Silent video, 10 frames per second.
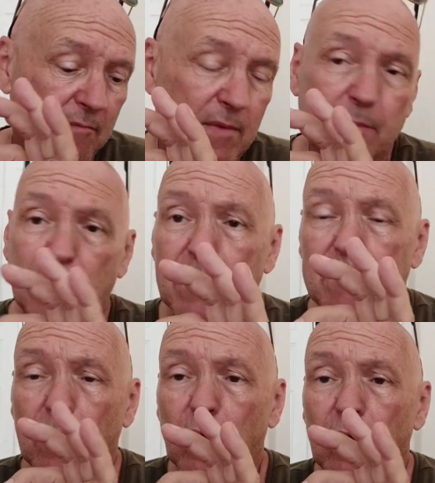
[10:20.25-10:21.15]
Maybe a
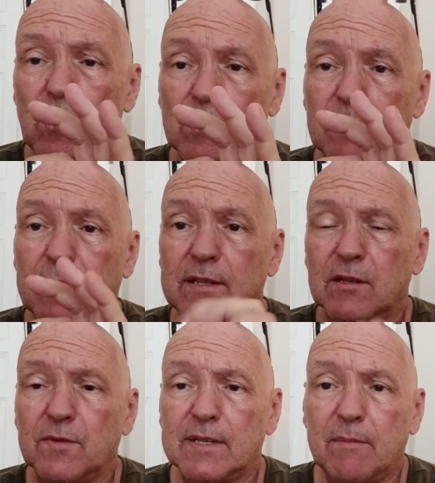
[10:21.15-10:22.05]
bit more, depends
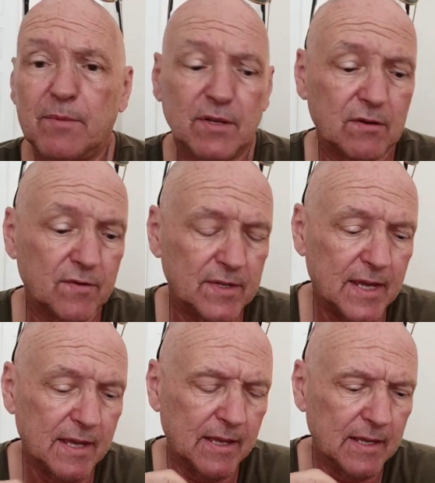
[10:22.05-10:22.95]
on the temperature of the
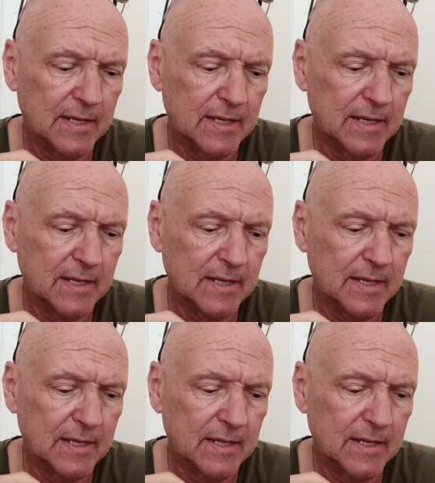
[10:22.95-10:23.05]
day.